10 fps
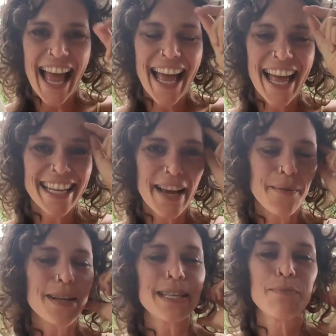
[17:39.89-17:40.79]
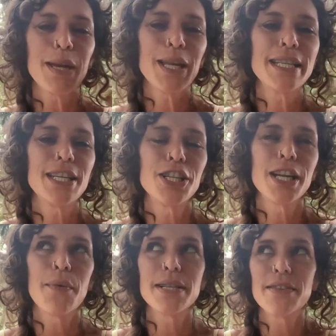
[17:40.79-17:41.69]
And I wasn't paying
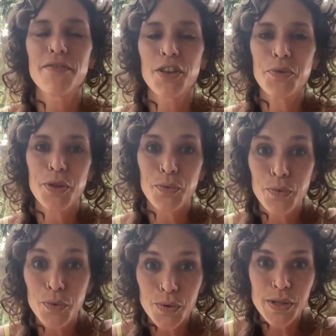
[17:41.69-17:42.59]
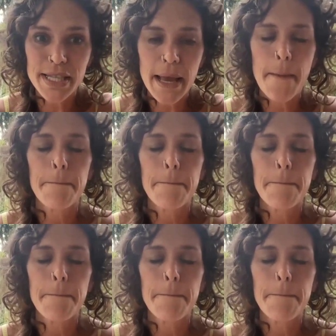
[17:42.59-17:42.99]
attention. I wasn't following the rules.